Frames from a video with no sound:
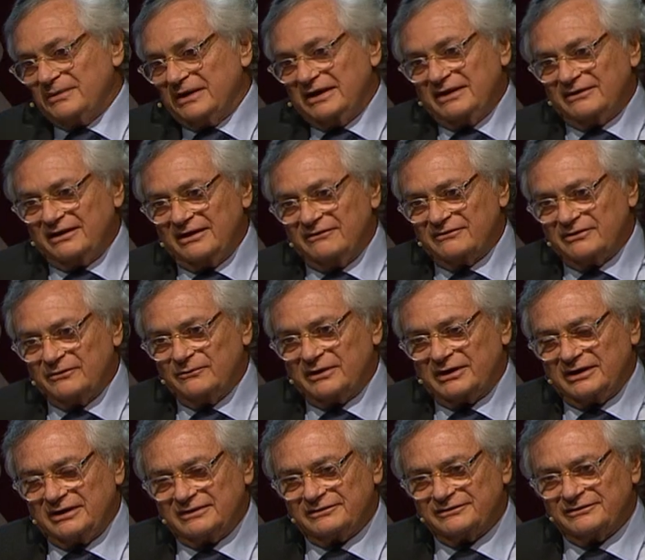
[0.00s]
and
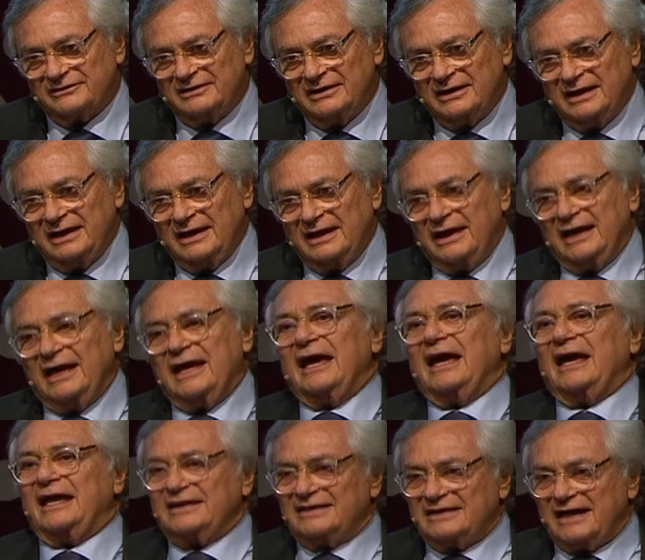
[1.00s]
everywhere else.
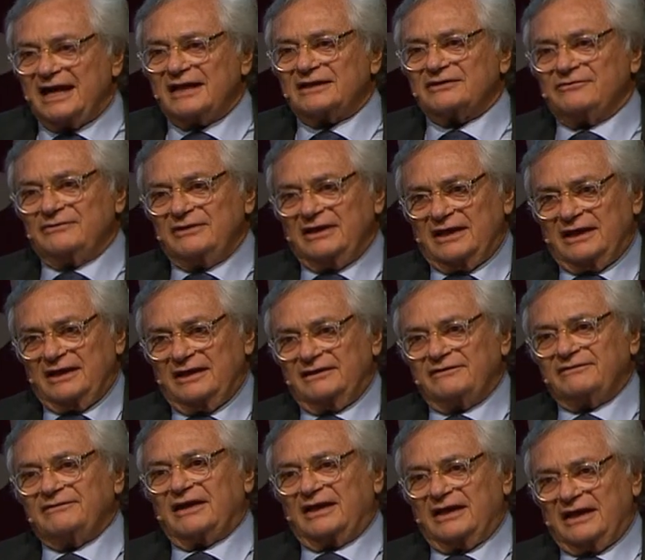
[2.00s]
And that
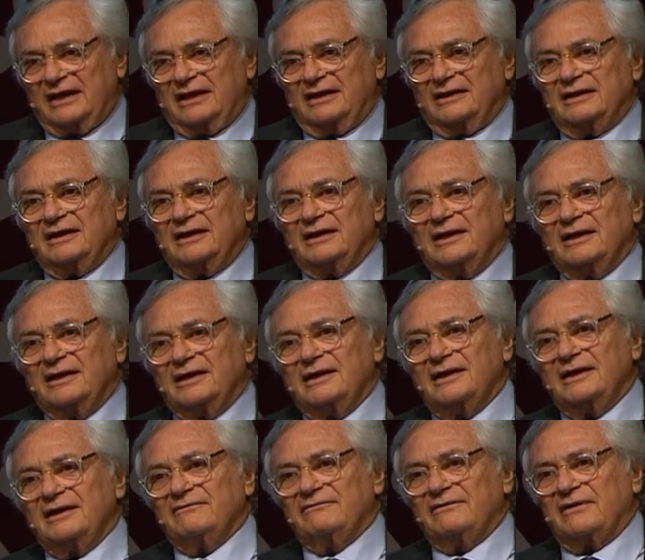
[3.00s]
creates, again,
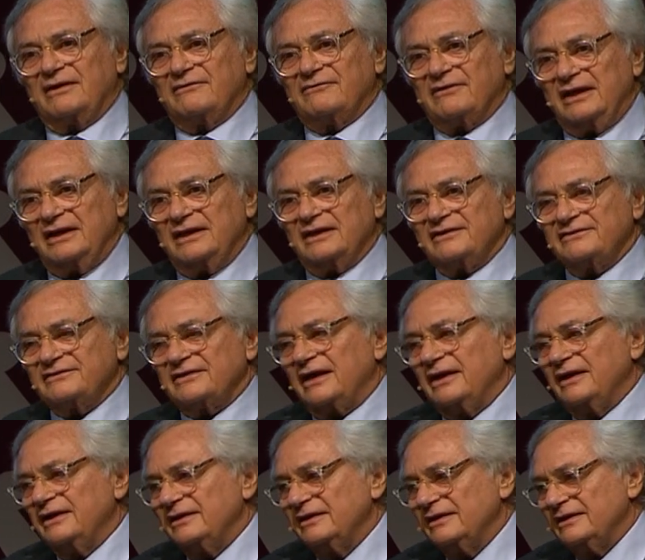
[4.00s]
uh, a, great
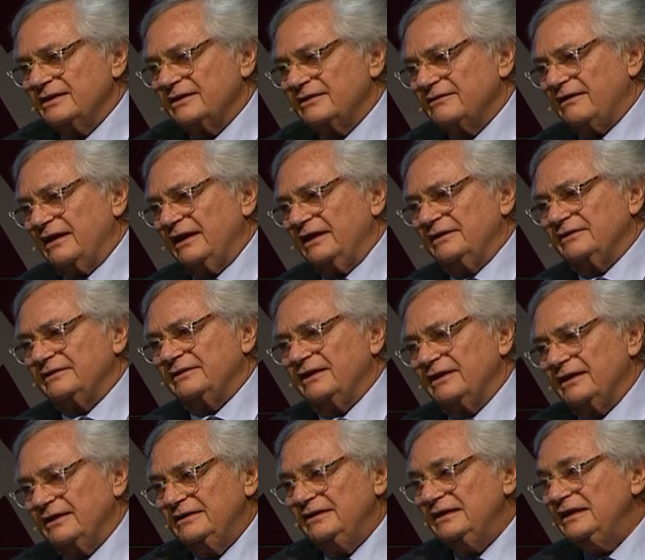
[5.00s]
anxiety and a great
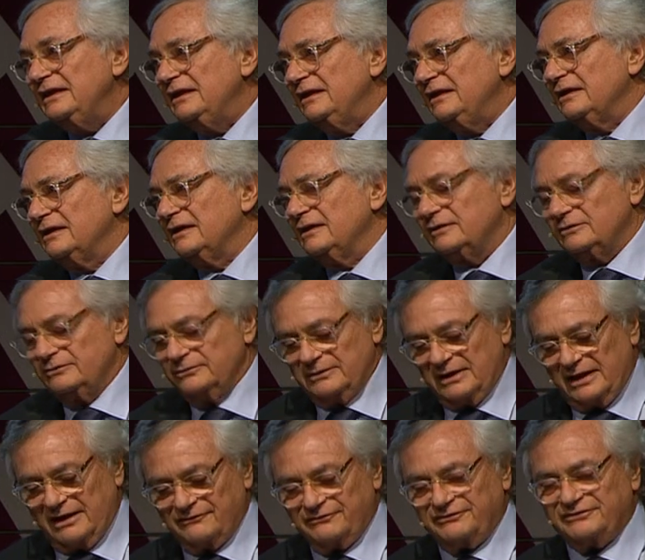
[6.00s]
a uh, need to
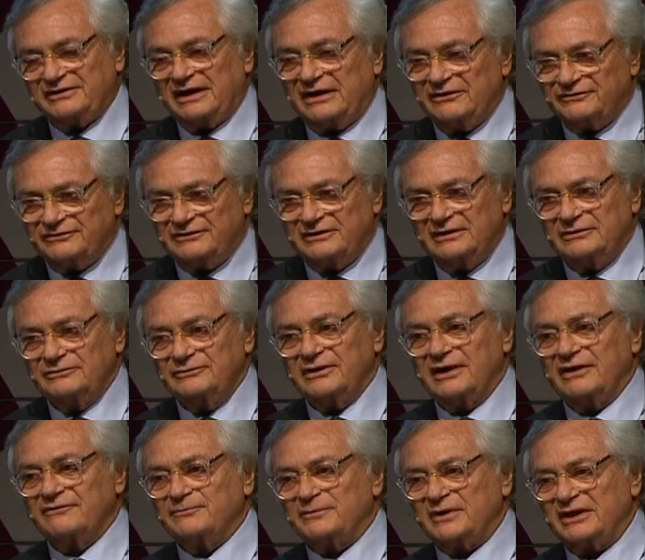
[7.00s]
have safety, to
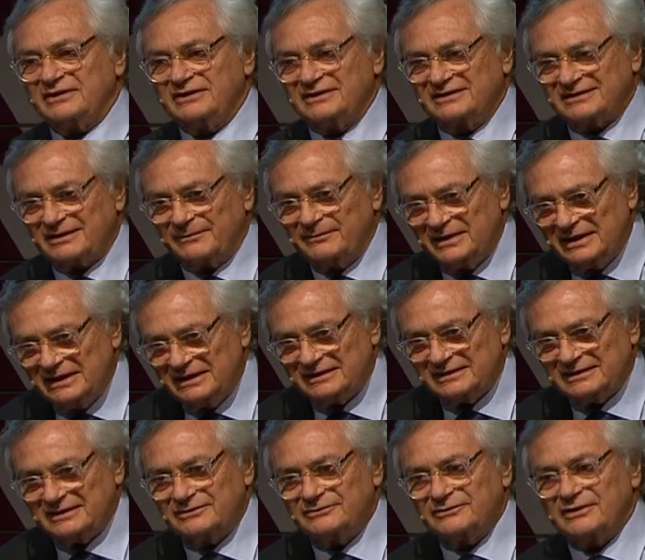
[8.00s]
have
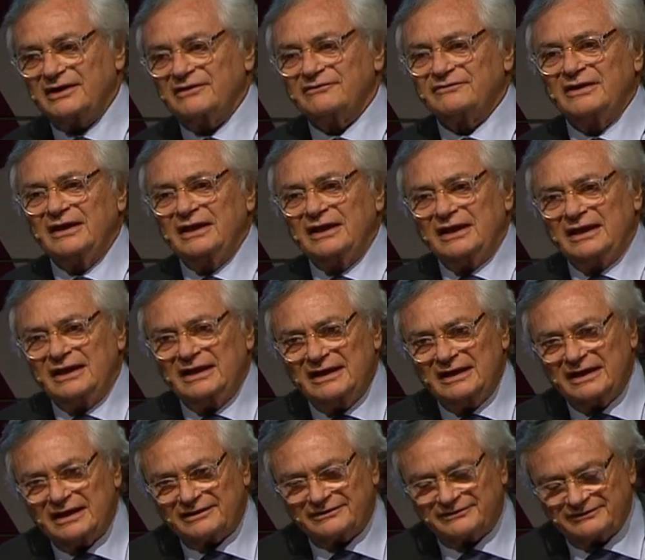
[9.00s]
predictability, to have
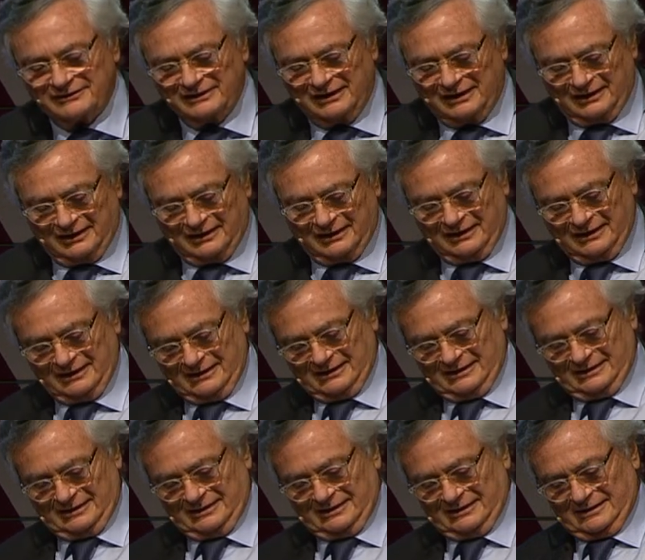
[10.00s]
less uh,
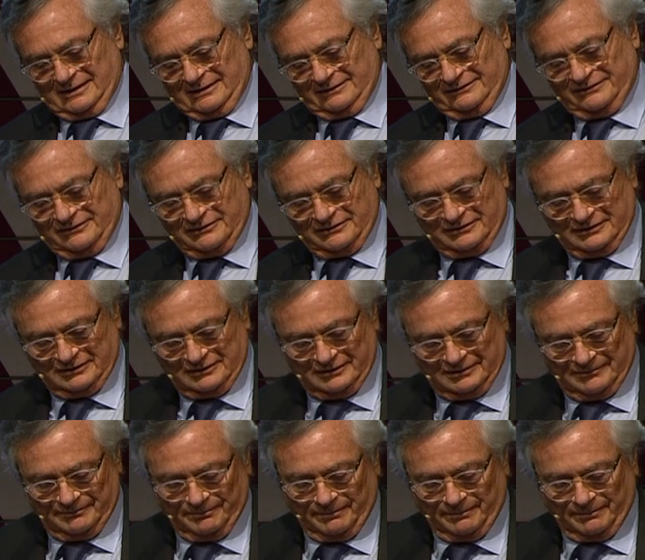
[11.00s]
uh, uncertainty.